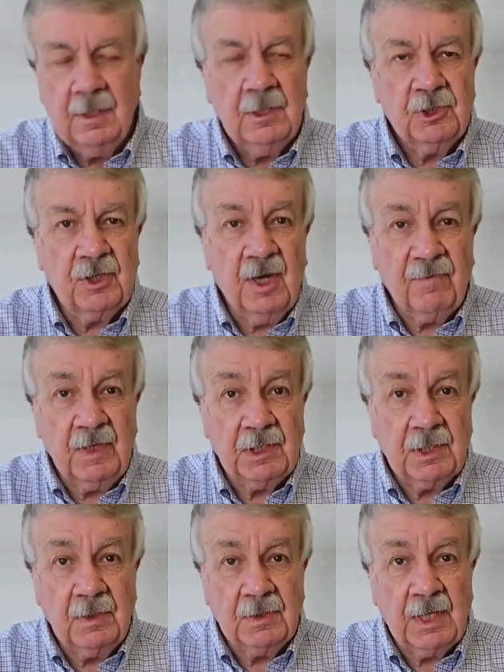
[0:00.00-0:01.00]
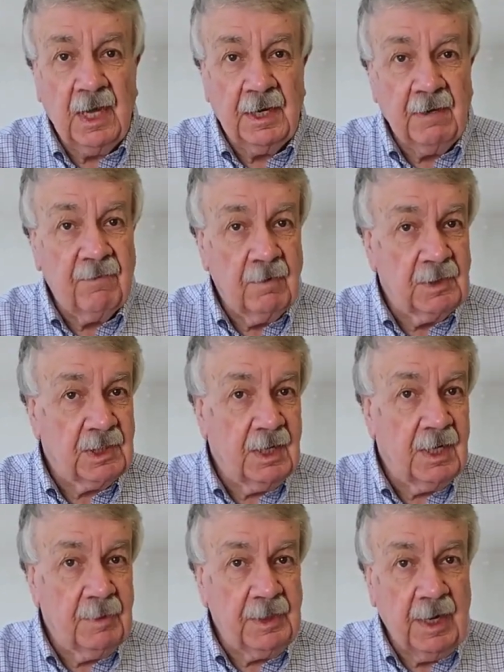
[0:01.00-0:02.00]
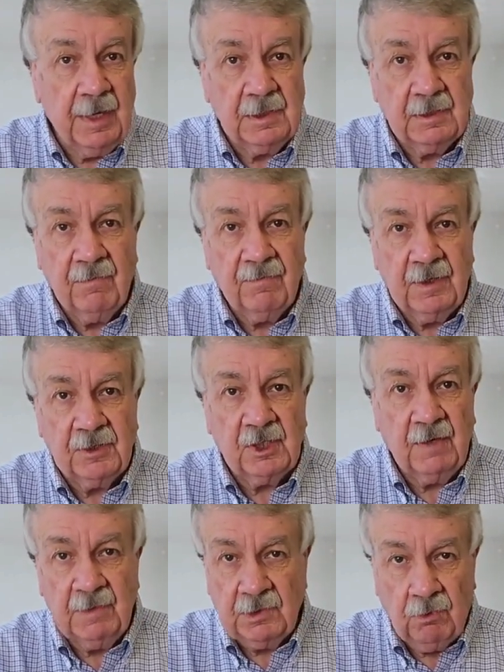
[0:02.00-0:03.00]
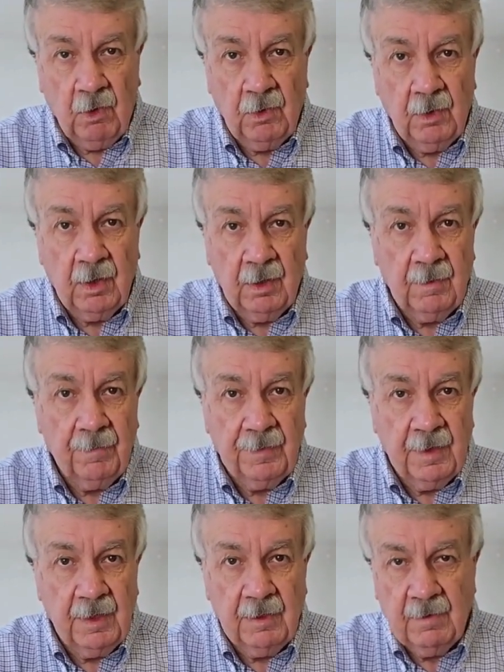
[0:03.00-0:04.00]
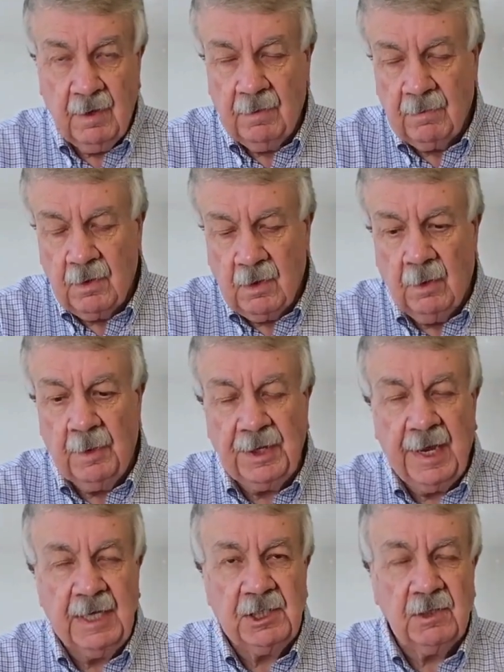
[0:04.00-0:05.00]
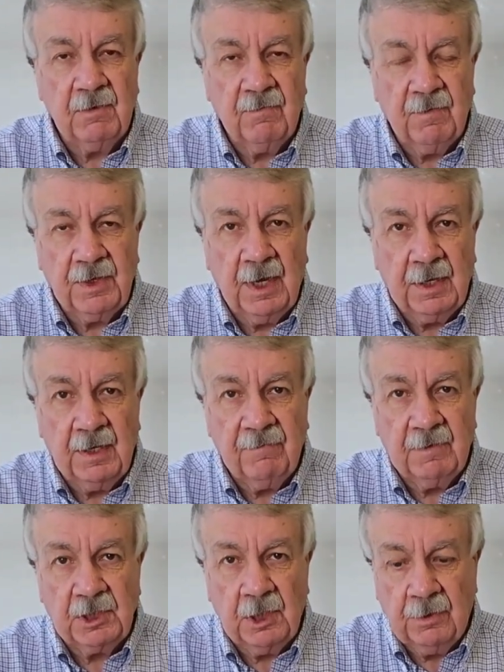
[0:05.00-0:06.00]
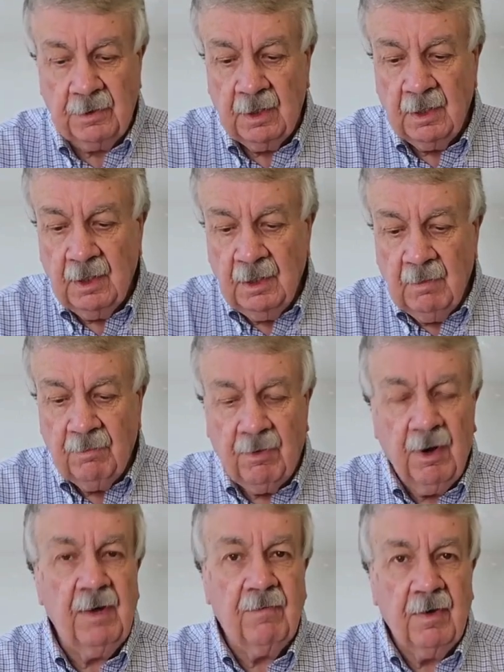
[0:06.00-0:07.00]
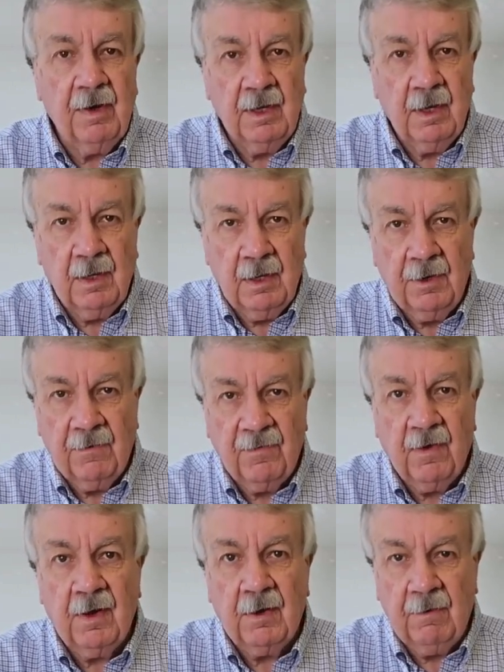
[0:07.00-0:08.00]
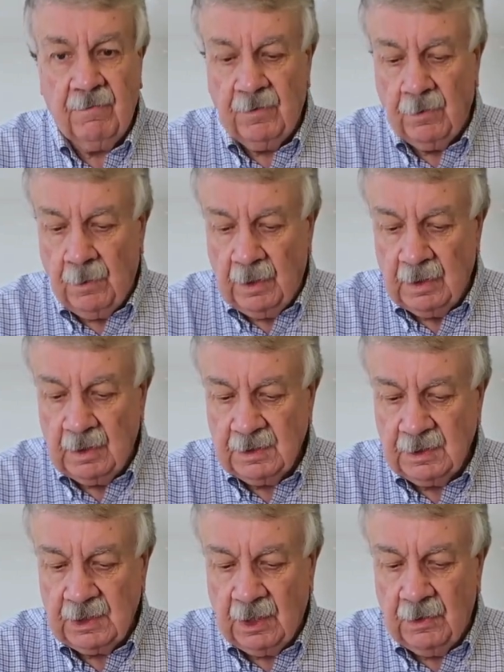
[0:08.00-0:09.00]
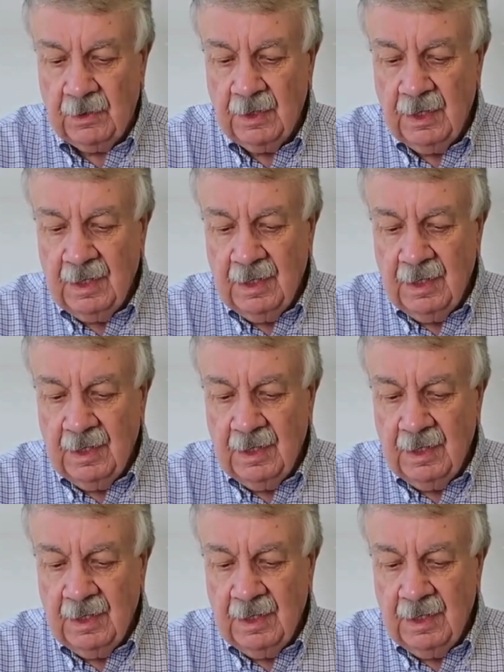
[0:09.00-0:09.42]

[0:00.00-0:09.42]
Travis knows Danny from his army days. In fact, Travis wrote a commendation for Danny for showing bravery under fire, if you will. So